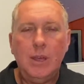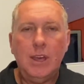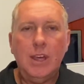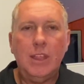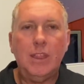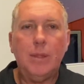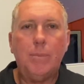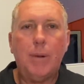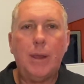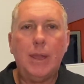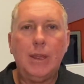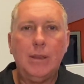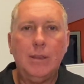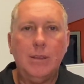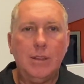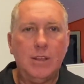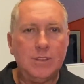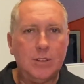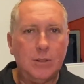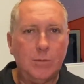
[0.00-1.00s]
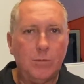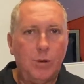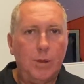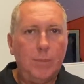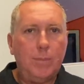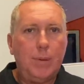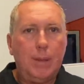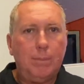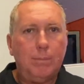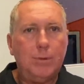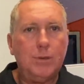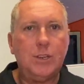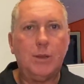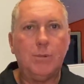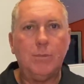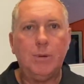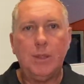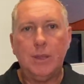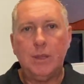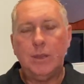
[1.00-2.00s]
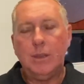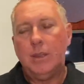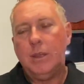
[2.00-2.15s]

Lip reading: and the bait, those little white bait push up with it,